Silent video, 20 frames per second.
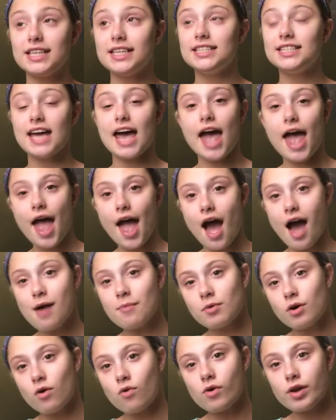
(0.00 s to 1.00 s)
today
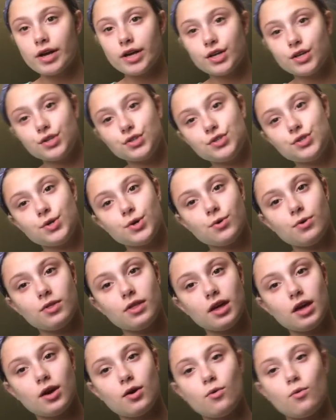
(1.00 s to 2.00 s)
I'm going to
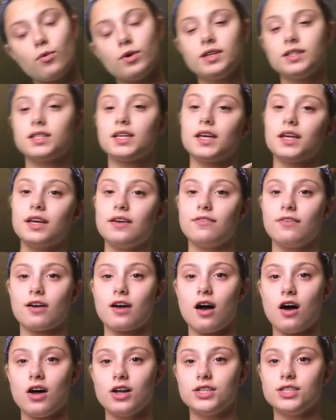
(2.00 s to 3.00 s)
the Khalifa
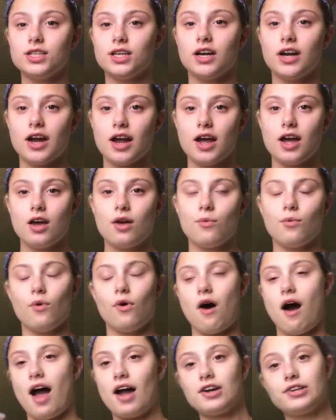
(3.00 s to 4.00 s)
concert.
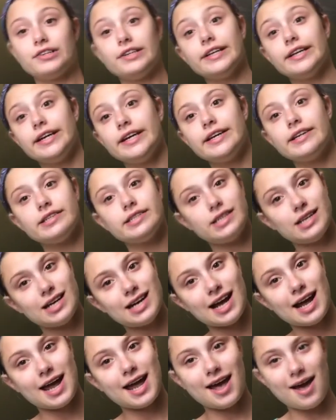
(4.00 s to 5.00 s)
Well, actually
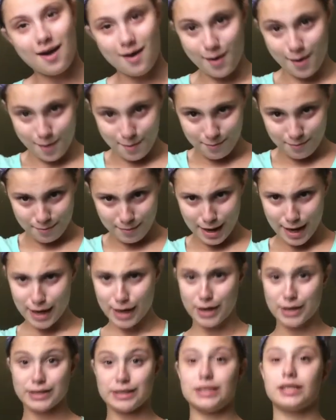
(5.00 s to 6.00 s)
tonight. My
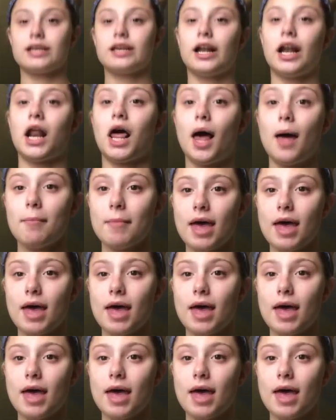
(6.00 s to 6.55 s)
hair is a